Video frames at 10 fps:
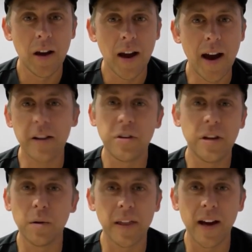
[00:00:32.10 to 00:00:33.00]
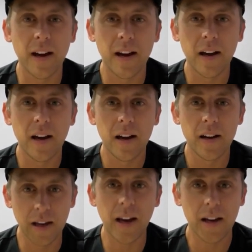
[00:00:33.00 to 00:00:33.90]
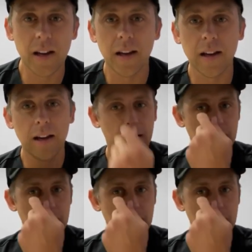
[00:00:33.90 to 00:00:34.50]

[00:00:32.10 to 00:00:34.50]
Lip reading: I'll tell you how I did it. I knew because you